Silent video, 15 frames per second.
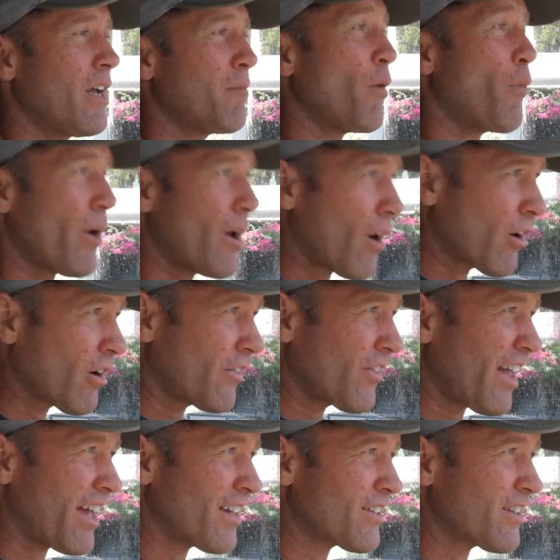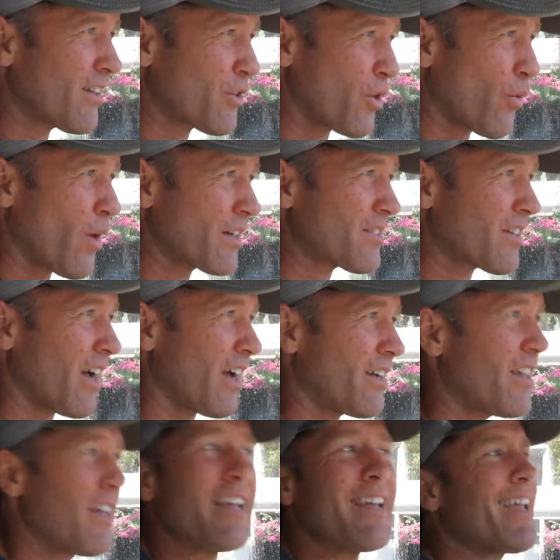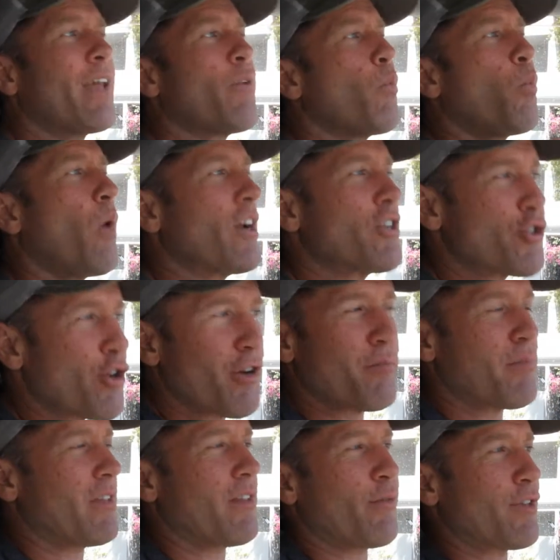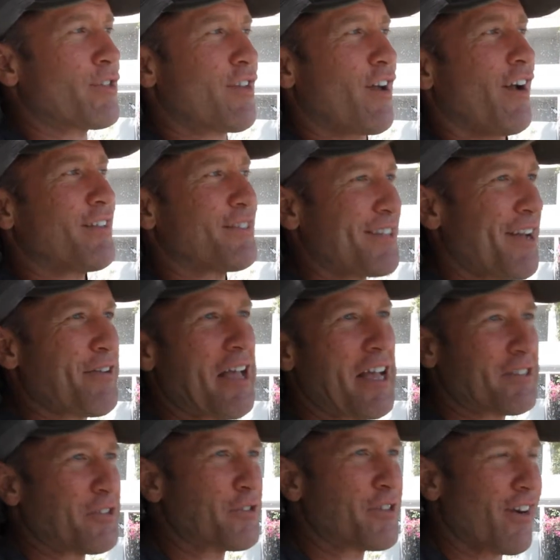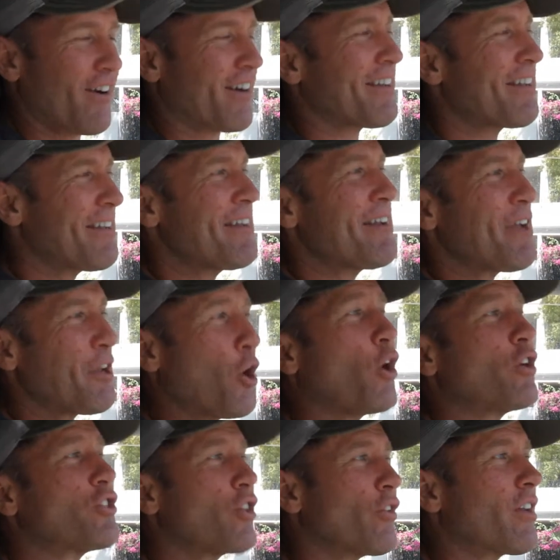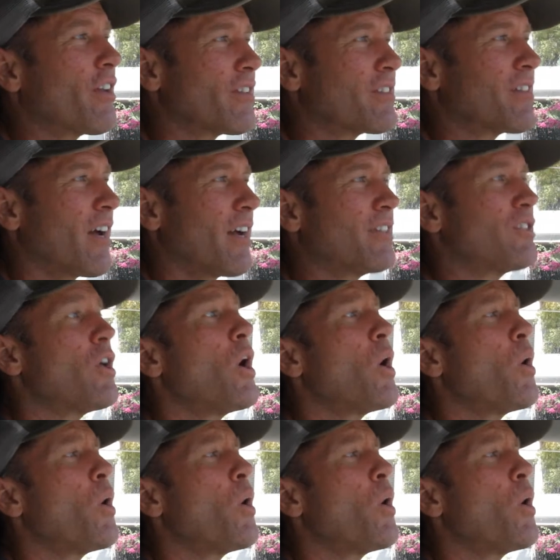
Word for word: but we are on the, the West Side, and why shouldn't it be that we sound esoteric? And all joking aside,